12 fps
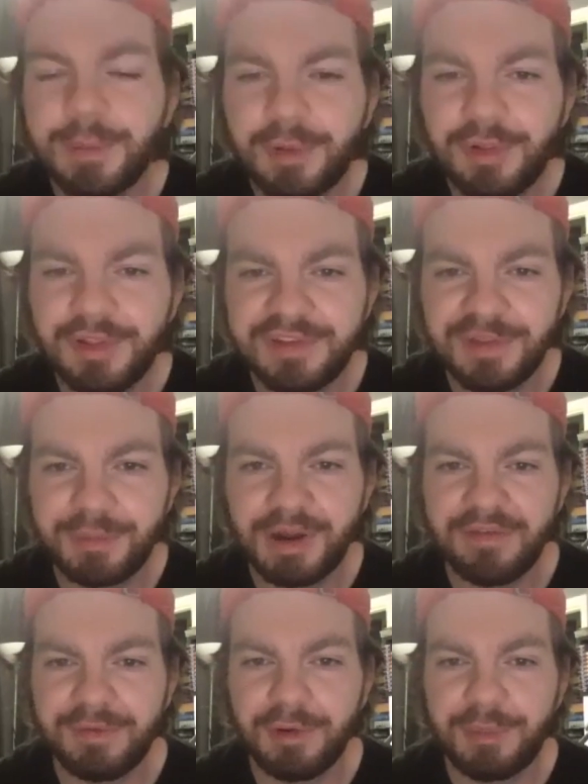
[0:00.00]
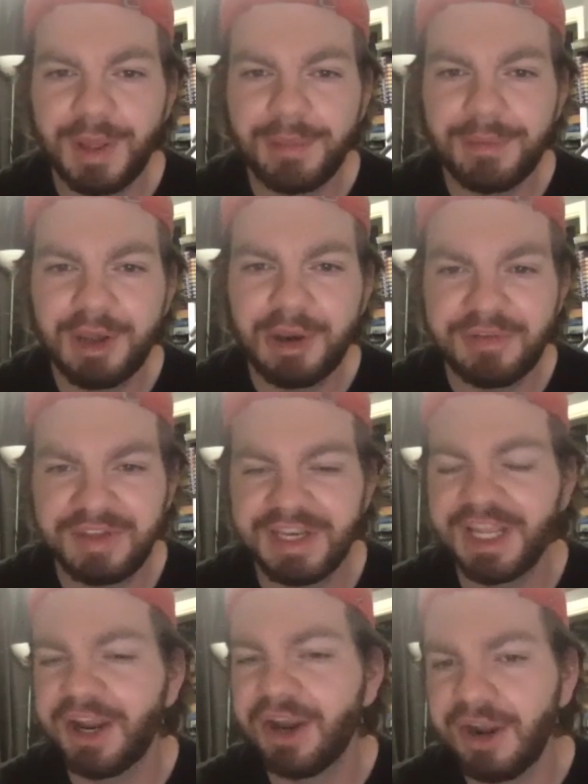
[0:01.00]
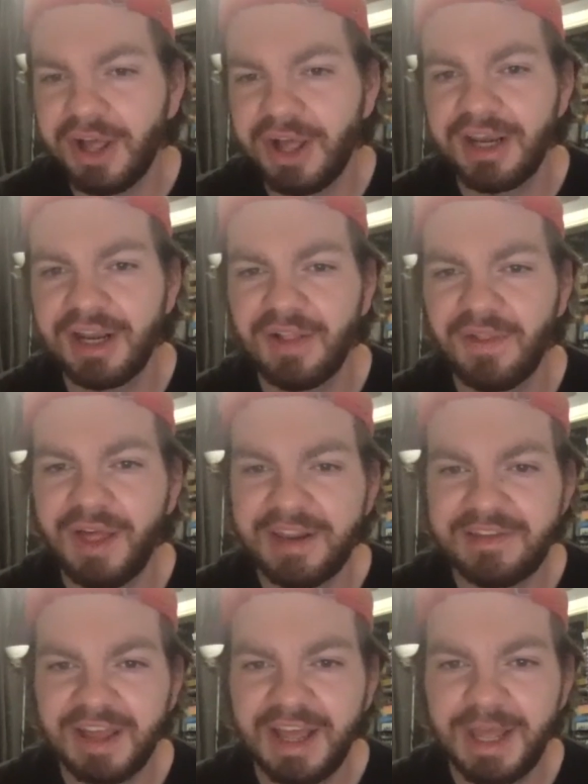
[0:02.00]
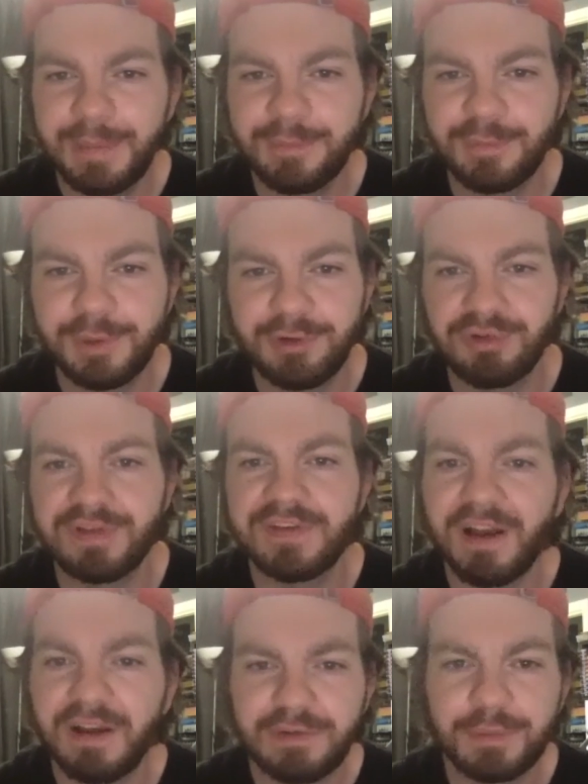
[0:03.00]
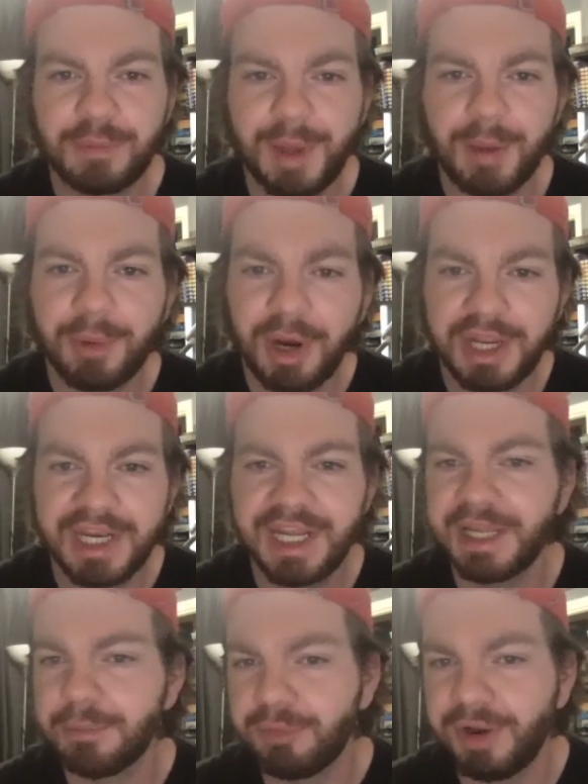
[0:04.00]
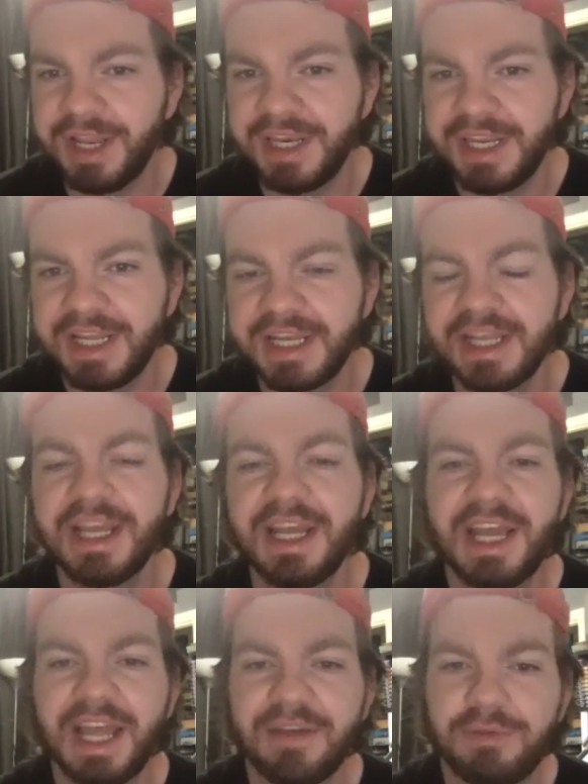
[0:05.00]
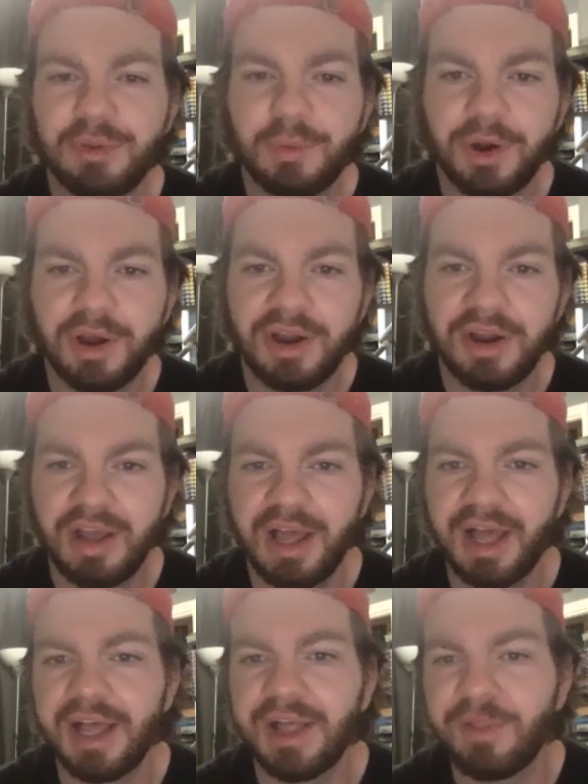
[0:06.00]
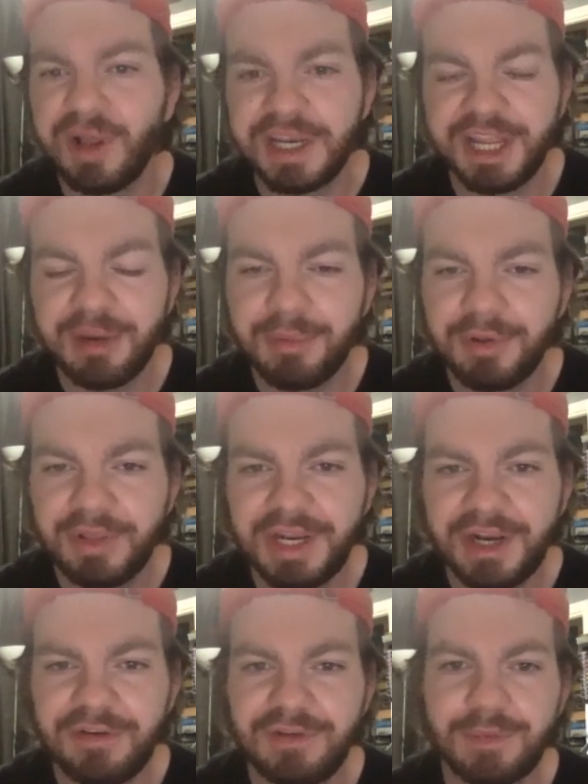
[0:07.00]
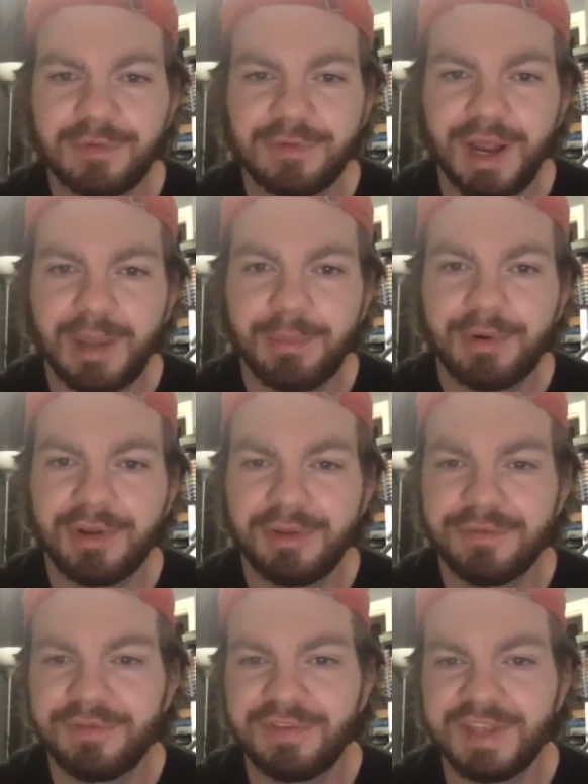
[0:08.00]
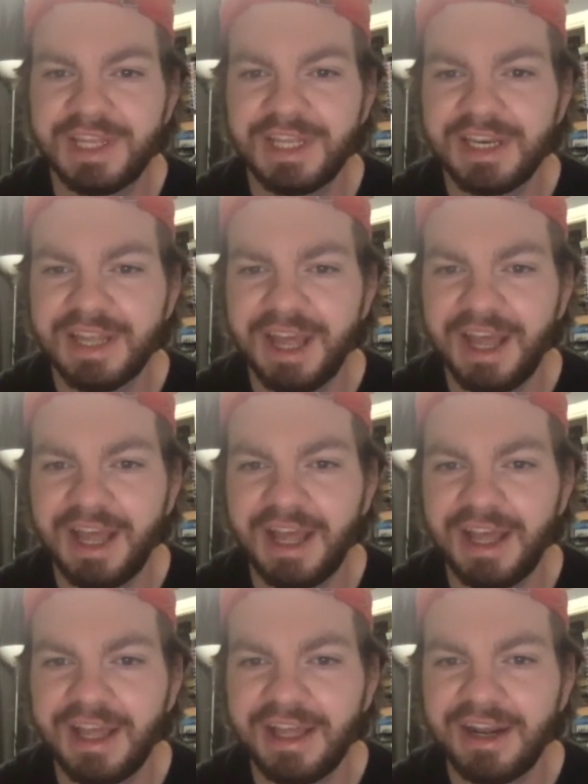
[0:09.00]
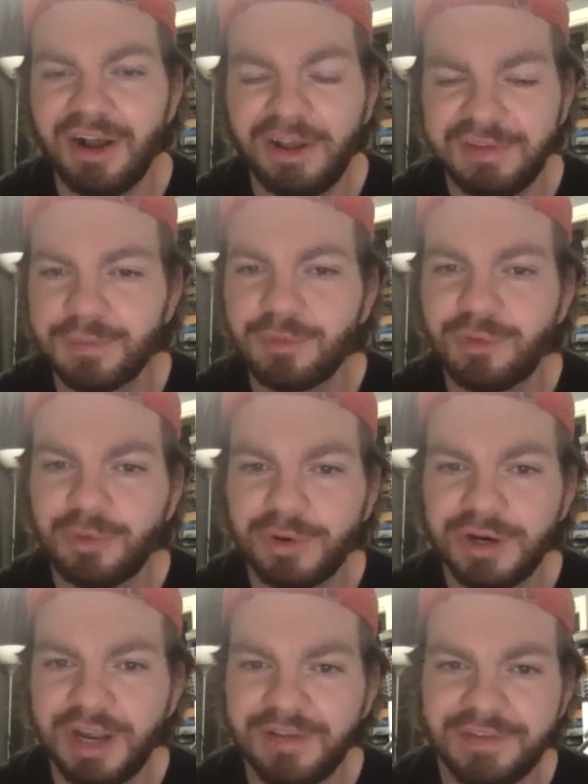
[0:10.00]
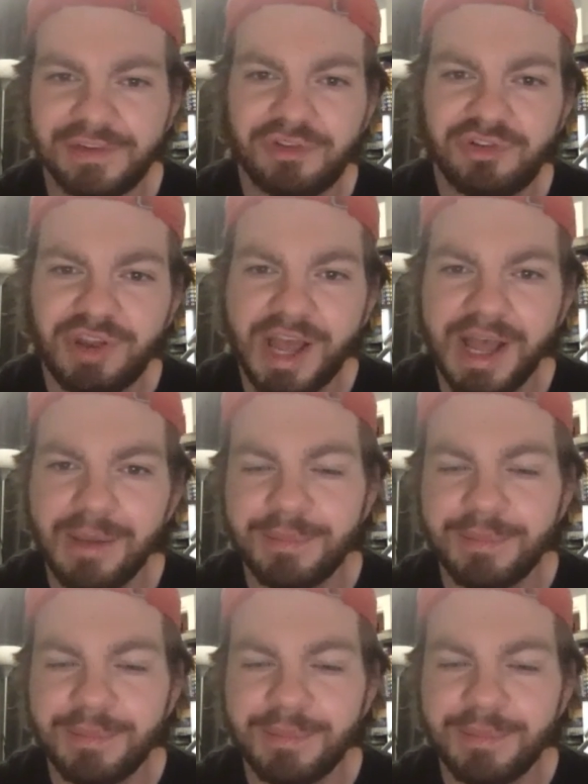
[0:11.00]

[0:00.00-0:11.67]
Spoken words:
who listen to the Profit Roadmap know, we've had Garrett on a lot of times. We usually talk to him about marketing and branding. If you are a Lawn Care Millionaire subscriber, you've seen an awesome tour of his shop.